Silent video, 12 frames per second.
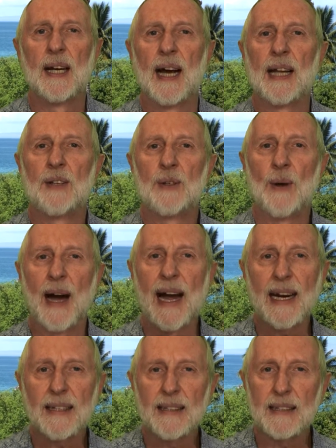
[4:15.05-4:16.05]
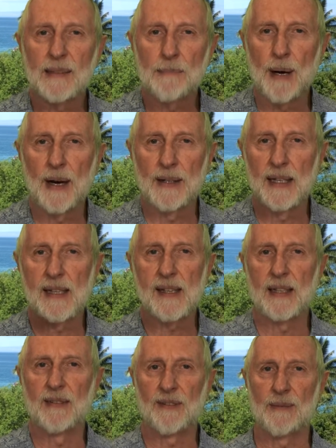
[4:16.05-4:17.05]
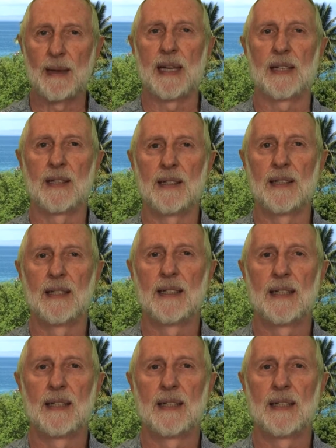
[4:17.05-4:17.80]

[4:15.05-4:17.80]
and you acted upon its information,